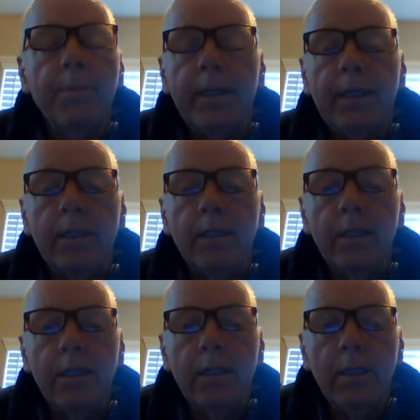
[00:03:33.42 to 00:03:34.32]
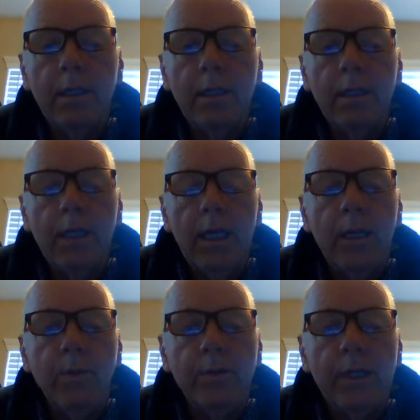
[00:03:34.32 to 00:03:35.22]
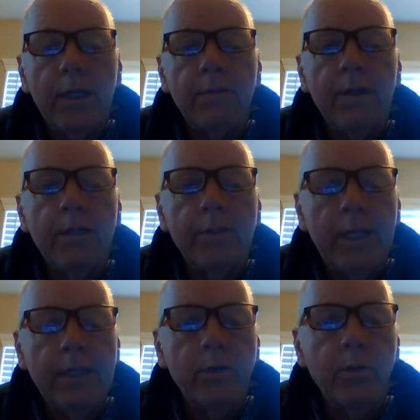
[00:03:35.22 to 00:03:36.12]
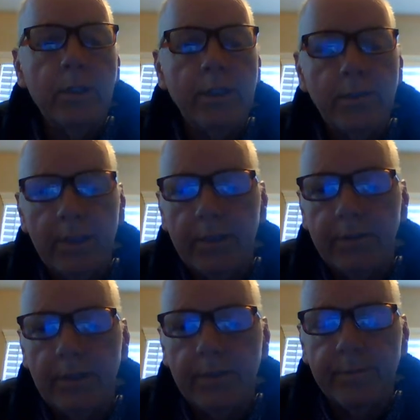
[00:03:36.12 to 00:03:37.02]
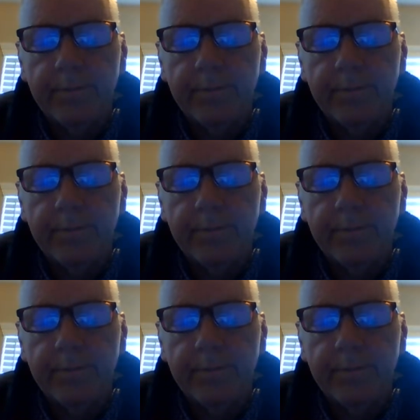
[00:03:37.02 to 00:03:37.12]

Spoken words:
But it was out of Isaiah 27